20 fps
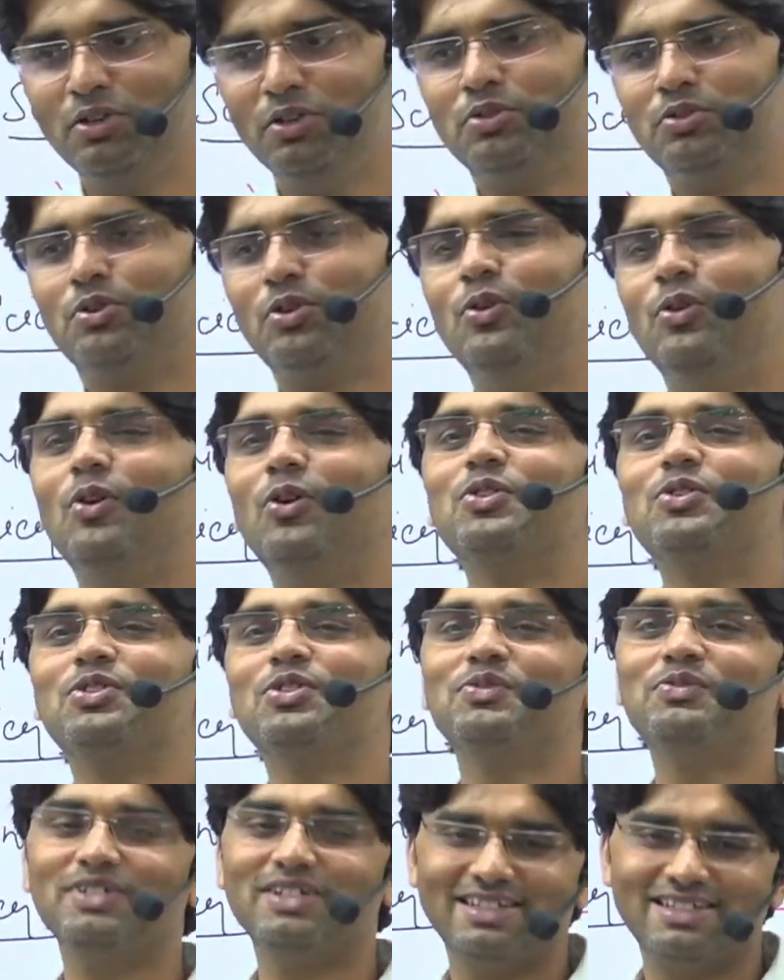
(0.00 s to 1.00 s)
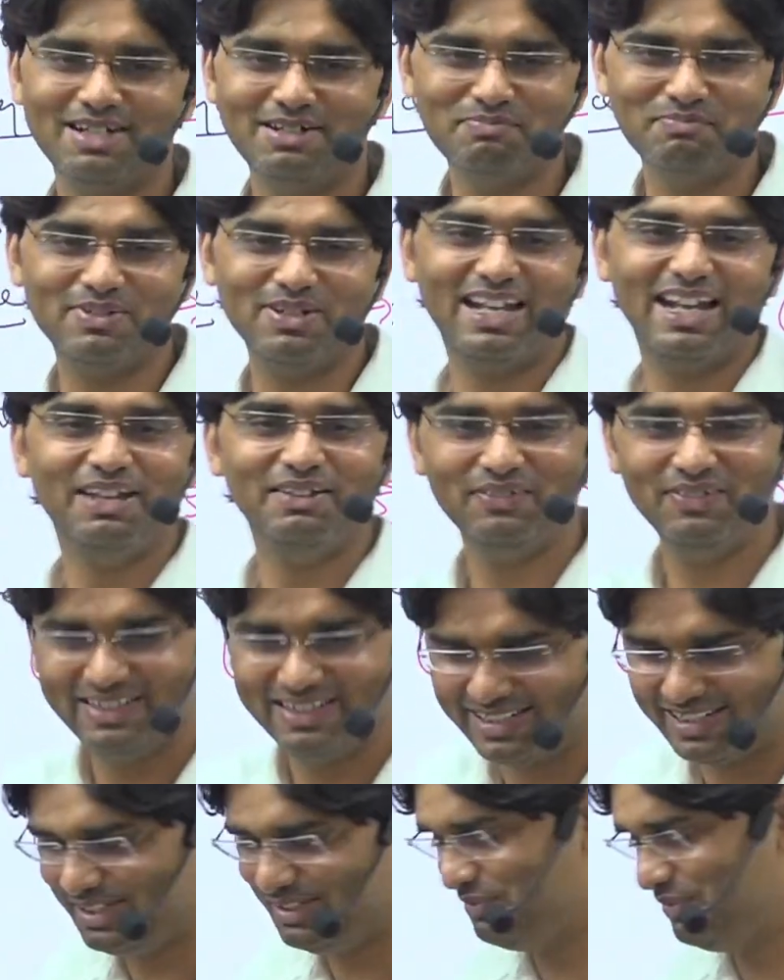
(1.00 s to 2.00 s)
So lots of example I will
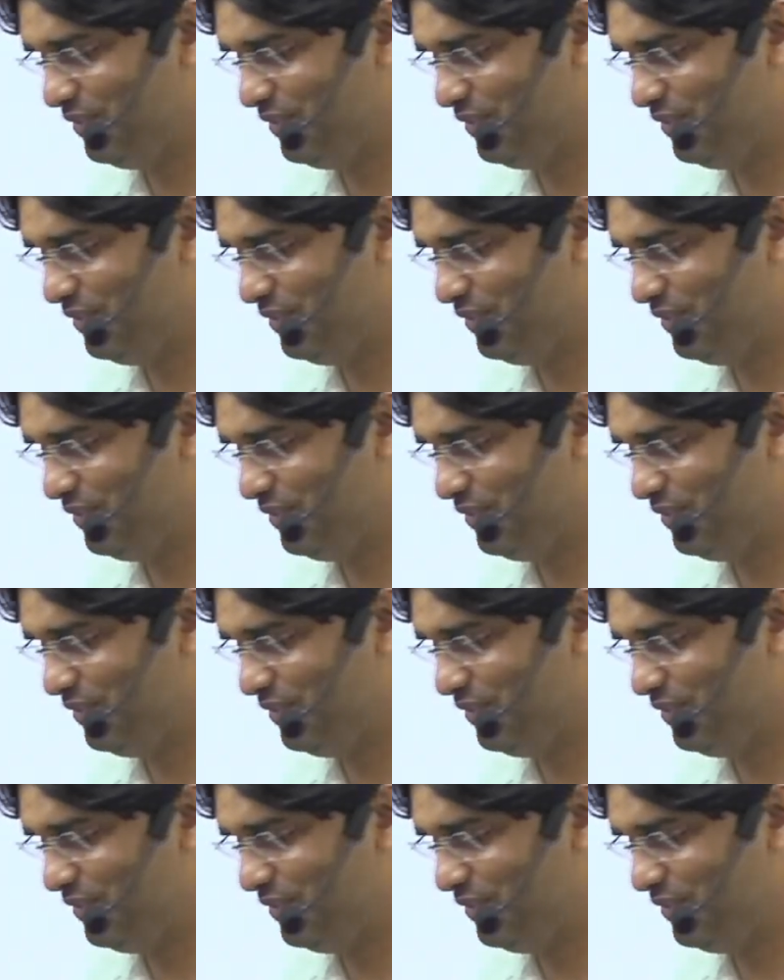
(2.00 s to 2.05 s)
give